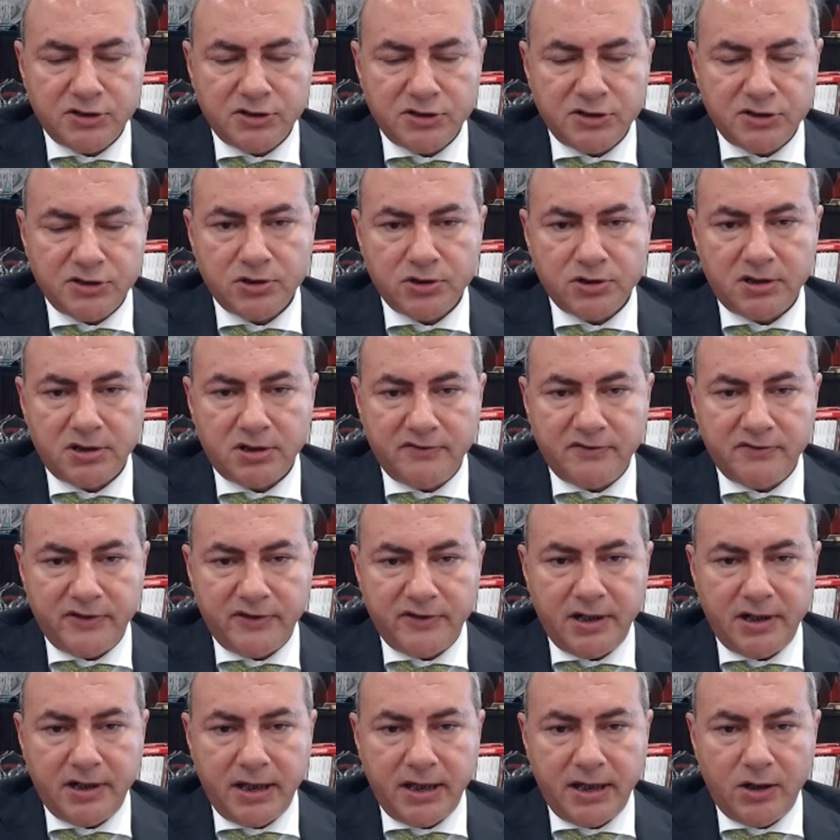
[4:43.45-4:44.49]
It is
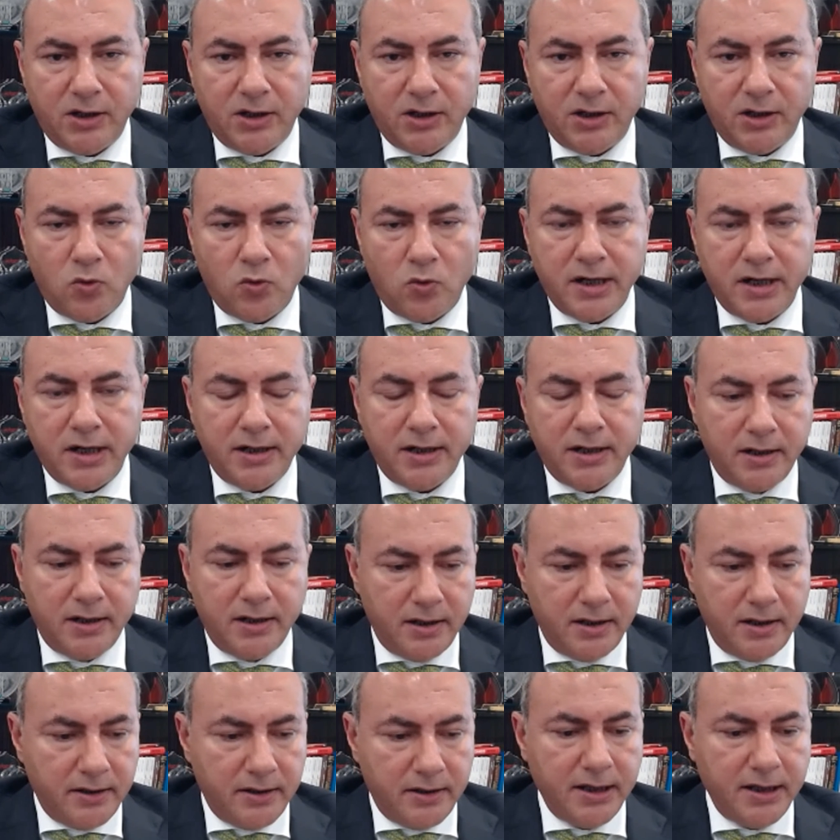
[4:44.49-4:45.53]
positive in
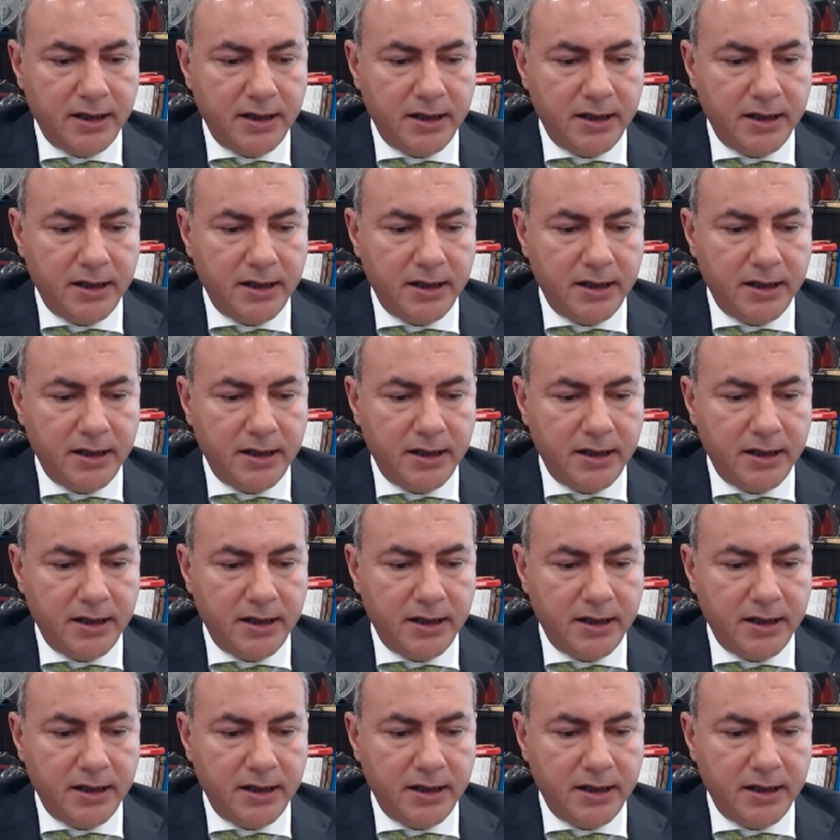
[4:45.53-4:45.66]
one